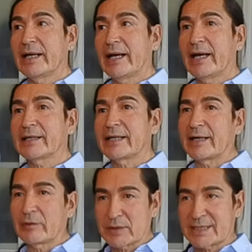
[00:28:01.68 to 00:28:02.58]
and
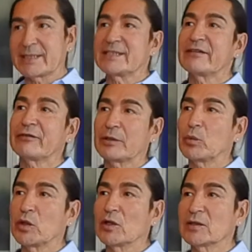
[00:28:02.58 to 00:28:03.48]
I was in a
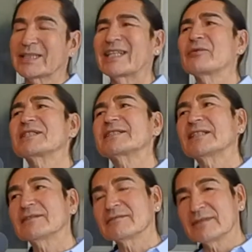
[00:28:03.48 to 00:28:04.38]
different world, and I was
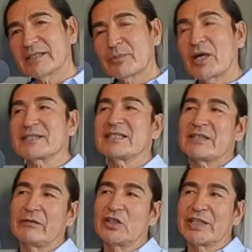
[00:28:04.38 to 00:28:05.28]
still in the process
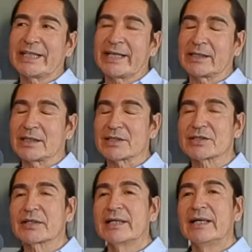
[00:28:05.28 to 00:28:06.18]
of learning
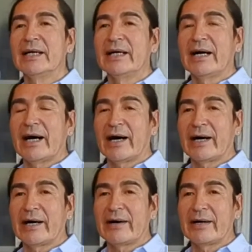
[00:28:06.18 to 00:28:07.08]
English.
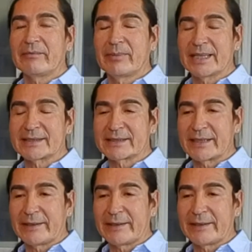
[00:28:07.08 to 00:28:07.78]
But